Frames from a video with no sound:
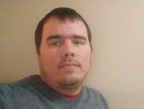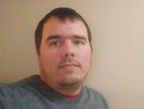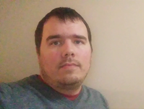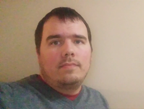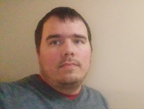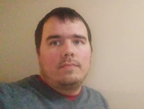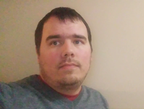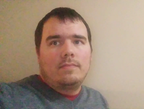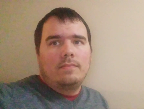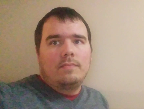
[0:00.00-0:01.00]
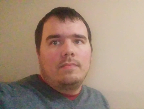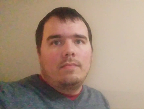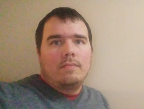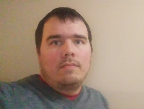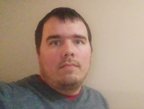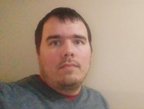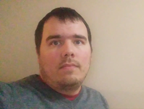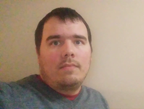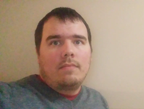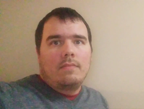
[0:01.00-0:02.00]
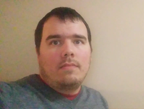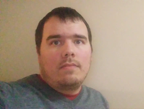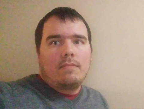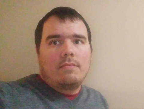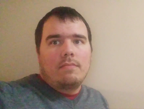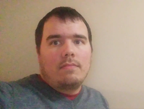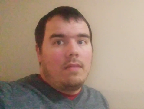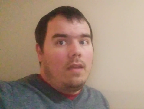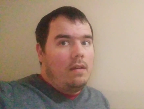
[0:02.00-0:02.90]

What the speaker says: No one is speaking in this clip.